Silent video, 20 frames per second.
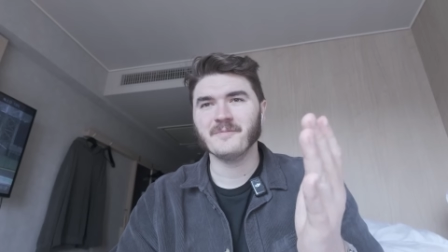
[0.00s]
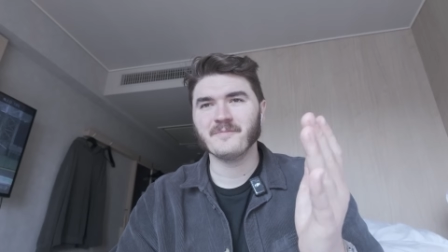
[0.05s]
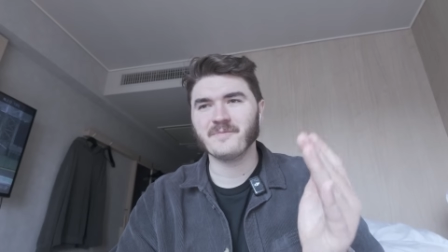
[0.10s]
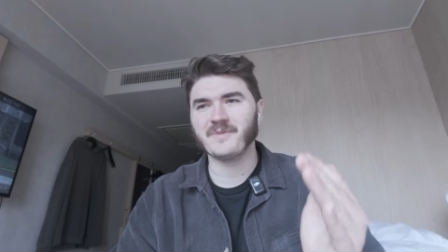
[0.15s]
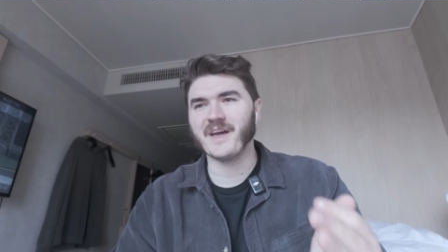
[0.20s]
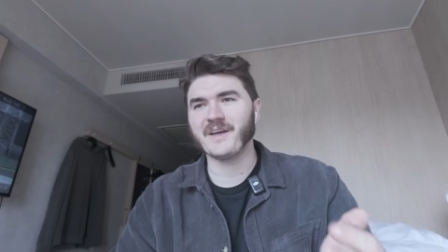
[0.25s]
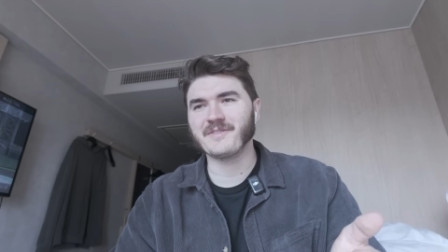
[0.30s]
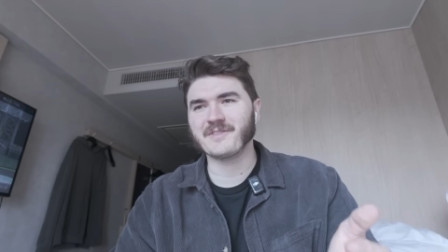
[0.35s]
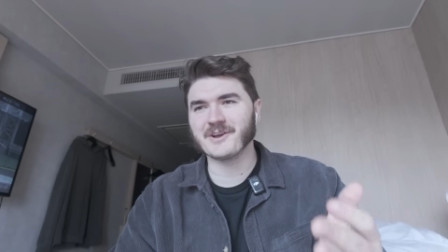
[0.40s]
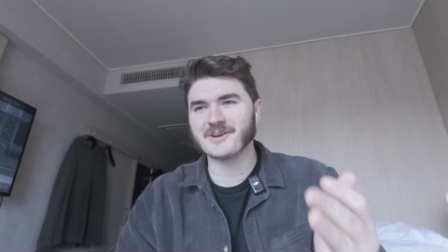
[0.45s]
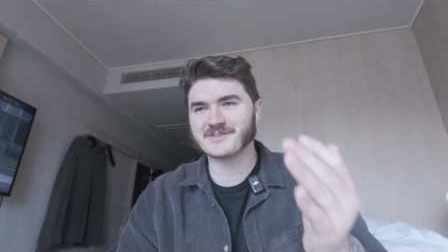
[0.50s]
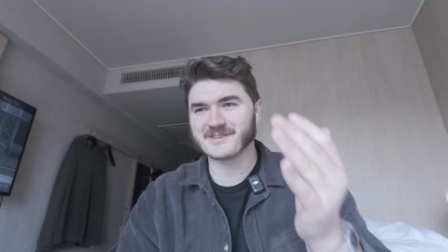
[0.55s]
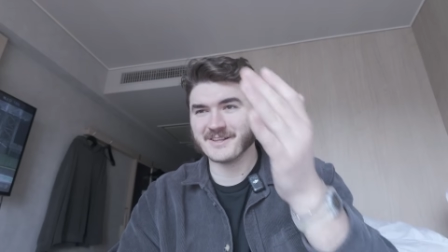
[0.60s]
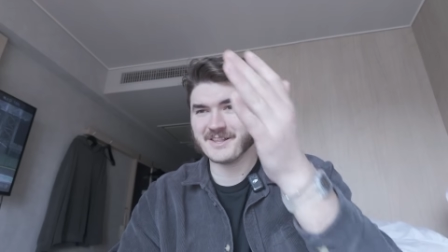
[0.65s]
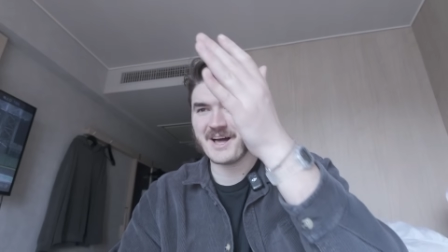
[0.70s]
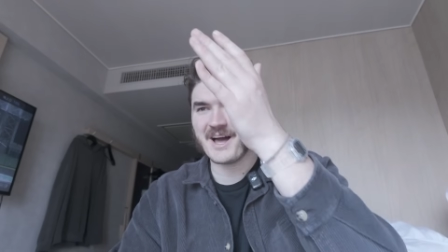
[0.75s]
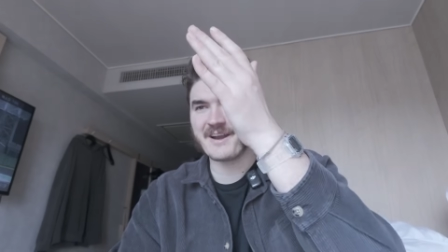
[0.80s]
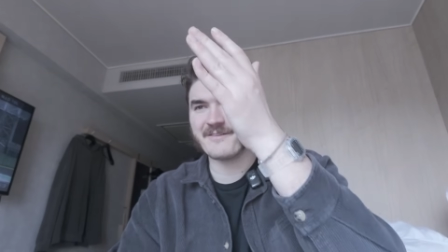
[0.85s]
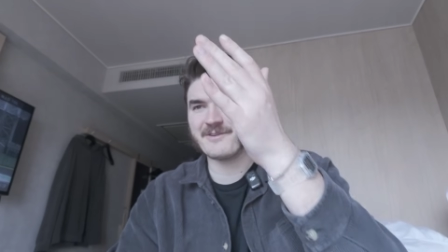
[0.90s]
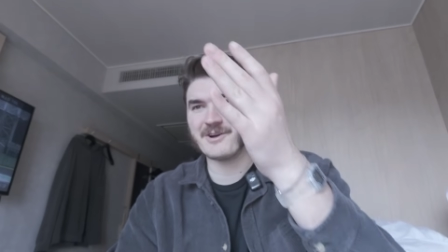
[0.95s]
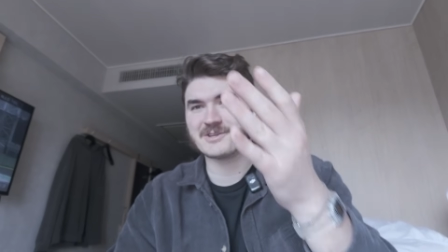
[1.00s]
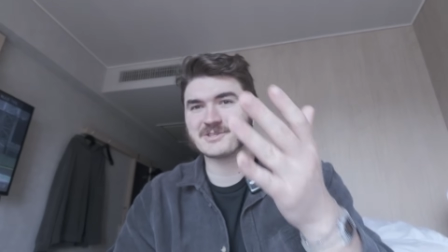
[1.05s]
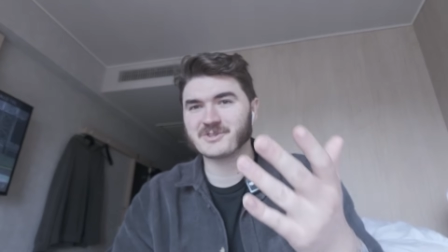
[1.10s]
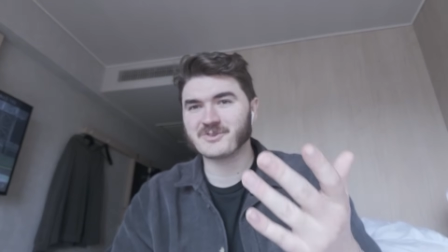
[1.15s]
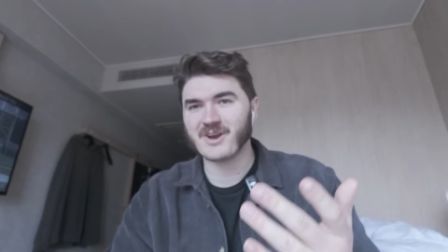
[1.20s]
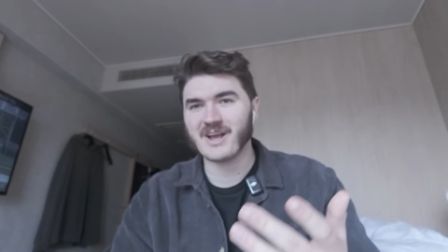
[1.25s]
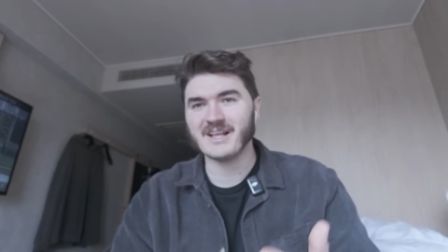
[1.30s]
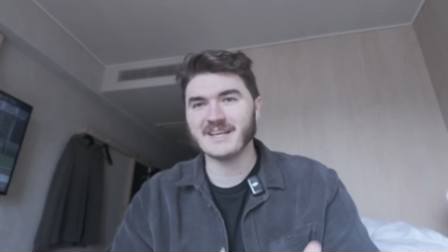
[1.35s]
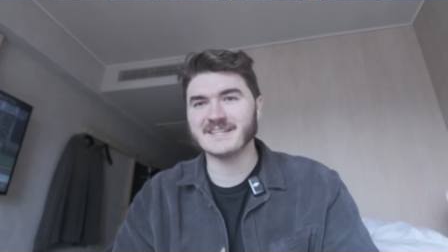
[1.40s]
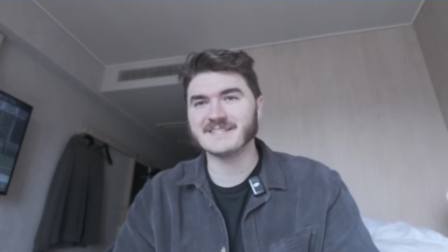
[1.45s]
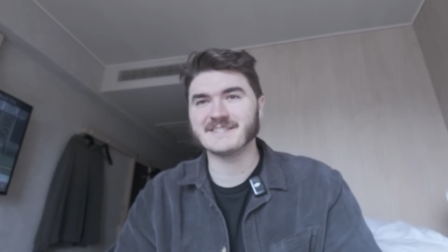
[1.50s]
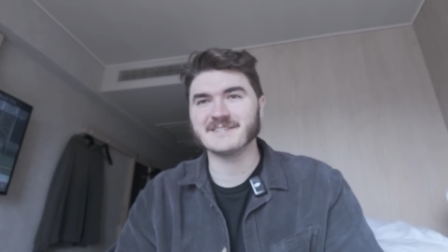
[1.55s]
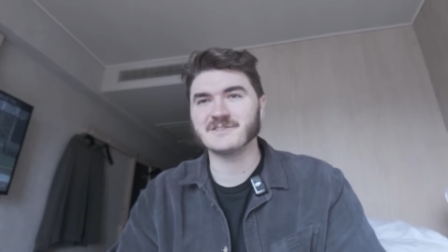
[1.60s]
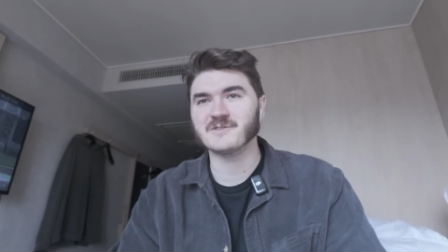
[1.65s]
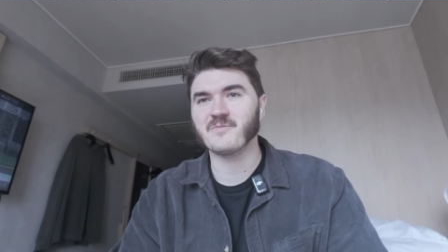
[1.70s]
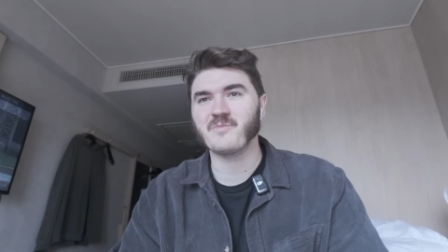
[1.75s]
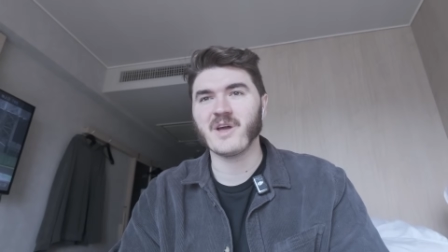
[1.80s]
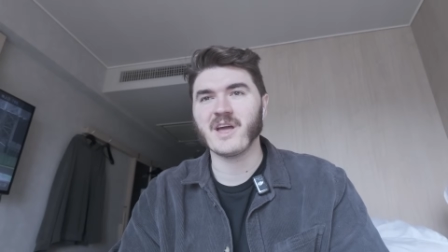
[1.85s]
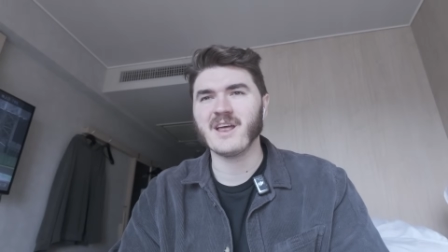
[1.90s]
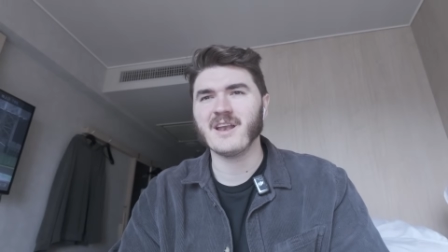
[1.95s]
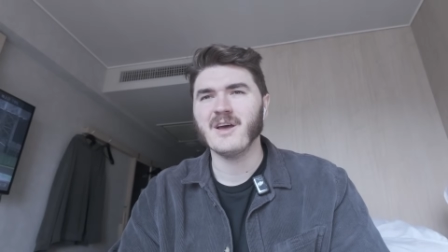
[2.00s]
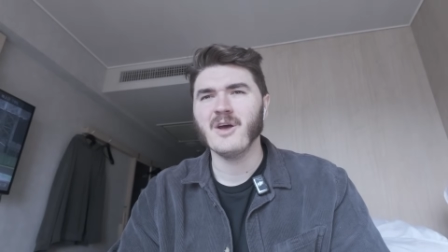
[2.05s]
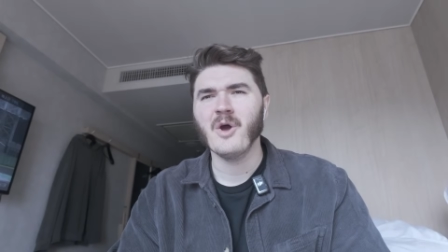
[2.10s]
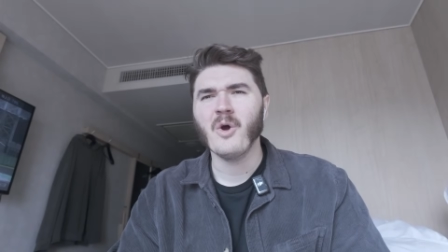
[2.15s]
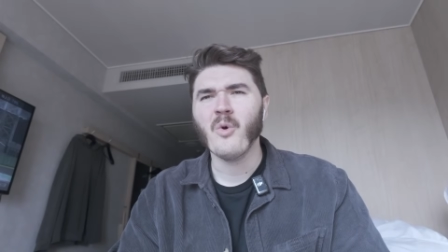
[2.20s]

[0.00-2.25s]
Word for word: that there's a lot of Australians in Japan.